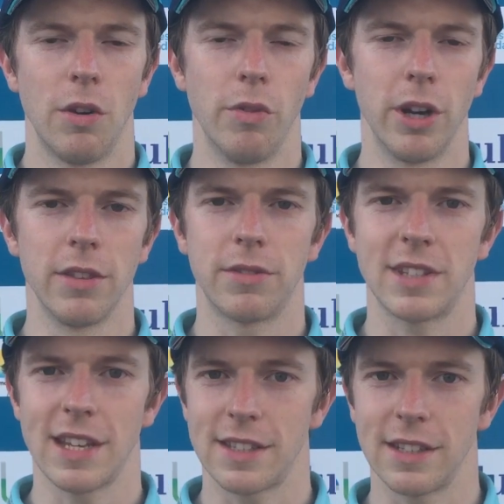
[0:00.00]
running,
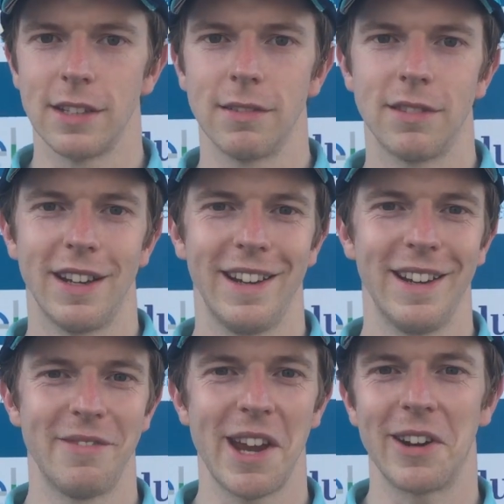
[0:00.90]
testing
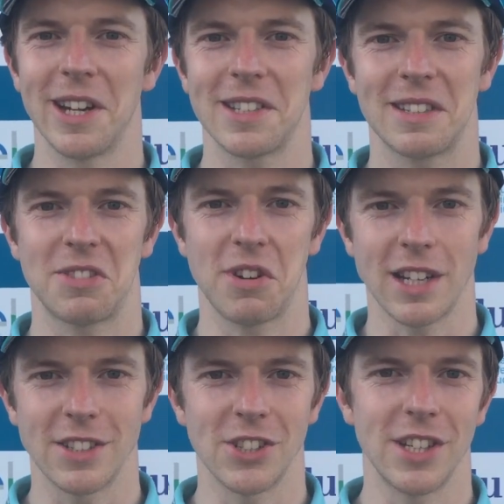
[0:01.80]
various
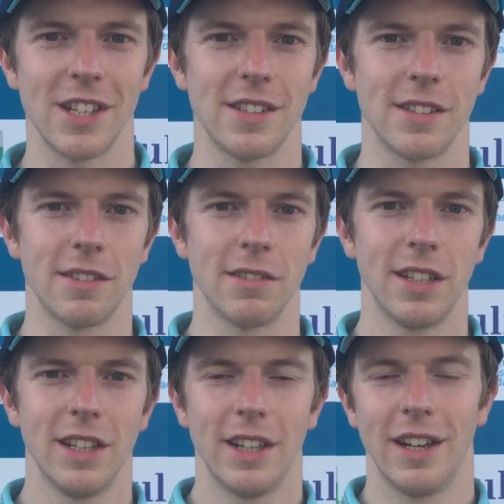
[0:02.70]
strategies
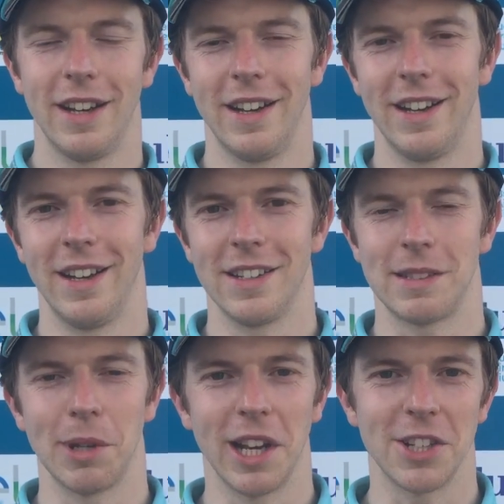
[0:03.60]
and
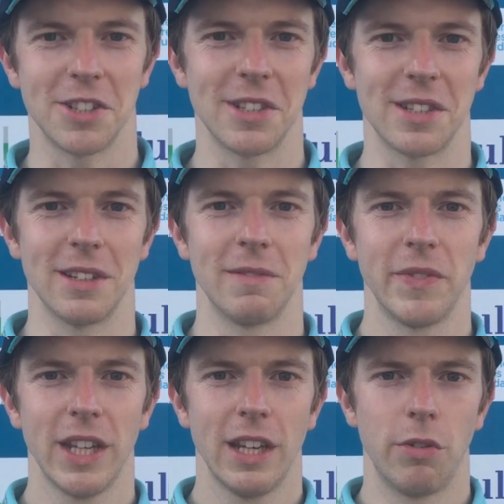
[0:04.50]
simulations, and
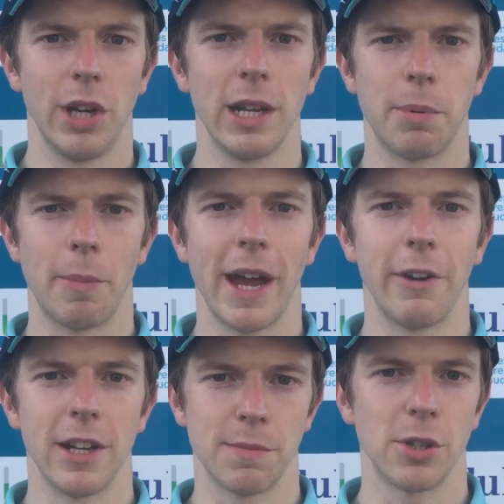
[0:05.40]
really
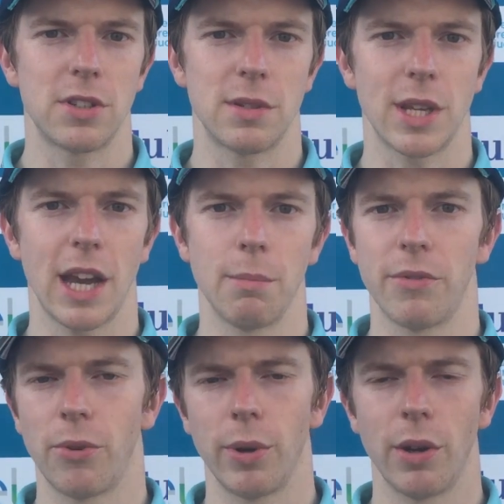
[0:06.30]
preparing as much as we can
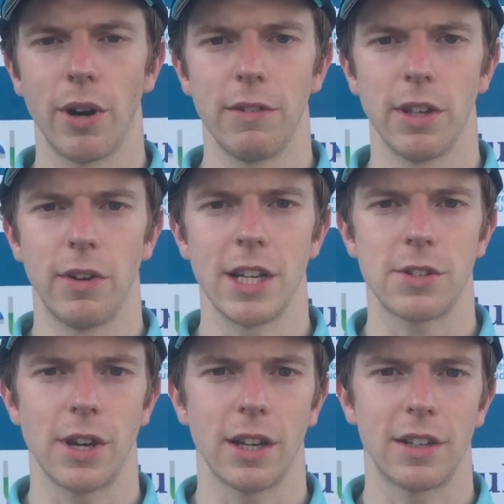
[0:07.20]
before we arrive at the
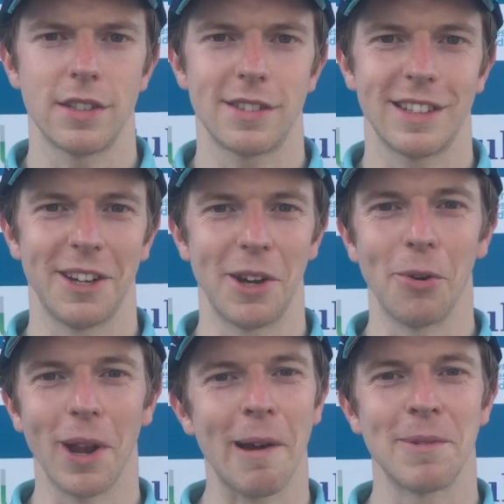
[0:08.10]
racetrack, because it
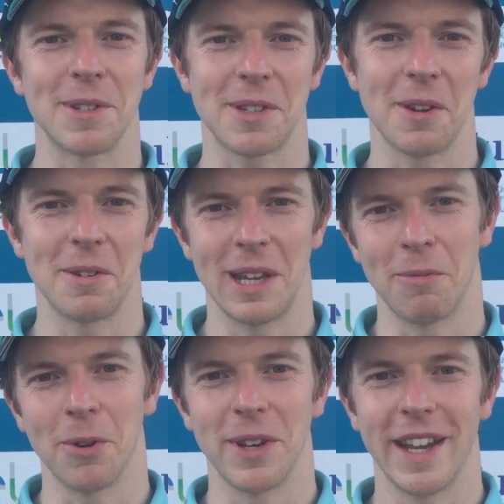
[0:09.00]
all happens so in
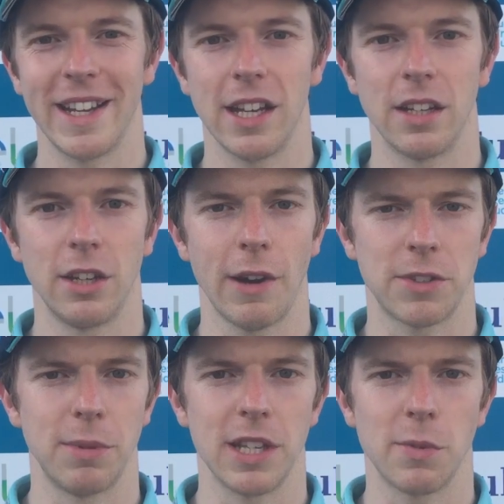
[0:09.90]
one day, and you have
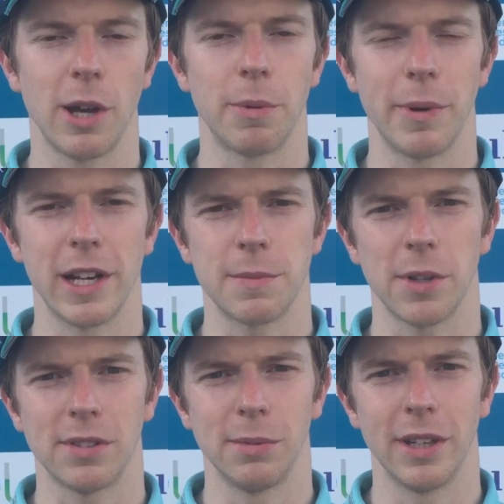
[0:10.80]
to be as well prepared as
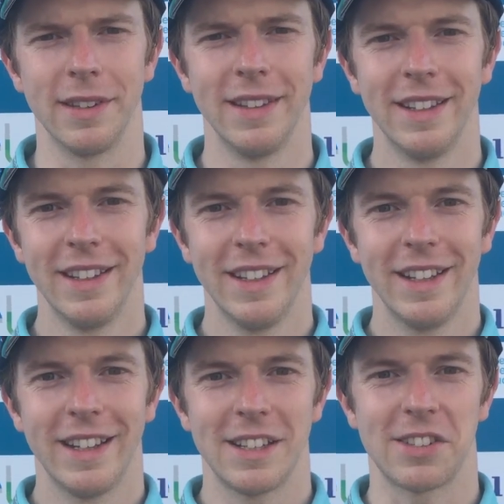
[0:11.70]
possible.
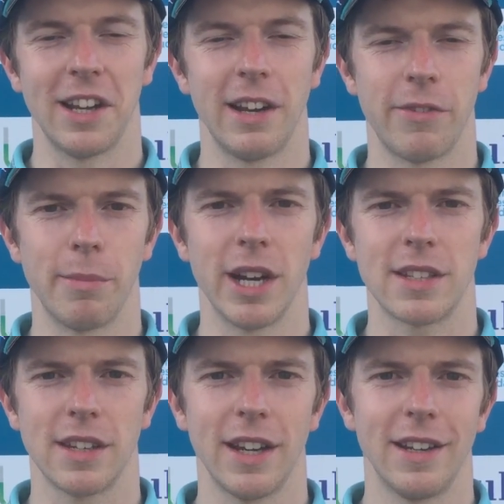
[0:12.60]
And certainly from my
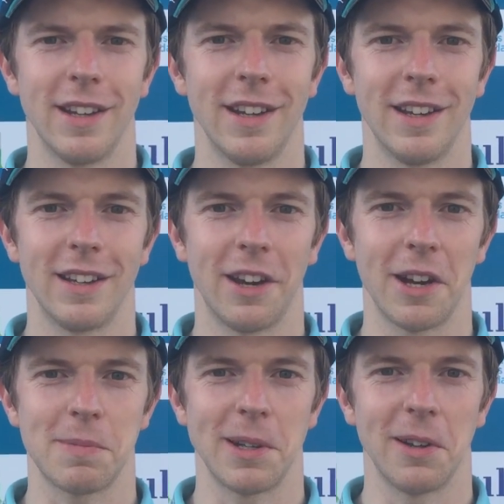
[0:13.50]
side,
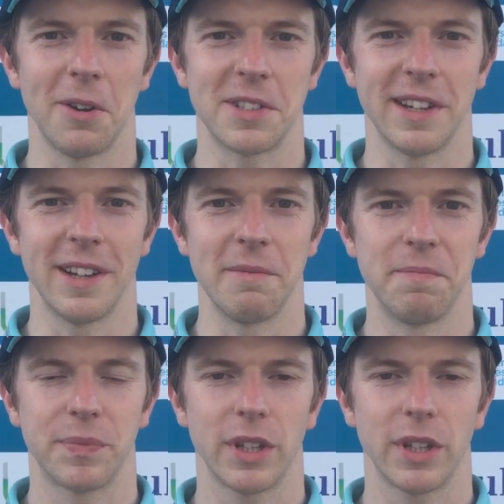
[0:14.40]
I spend a lot of time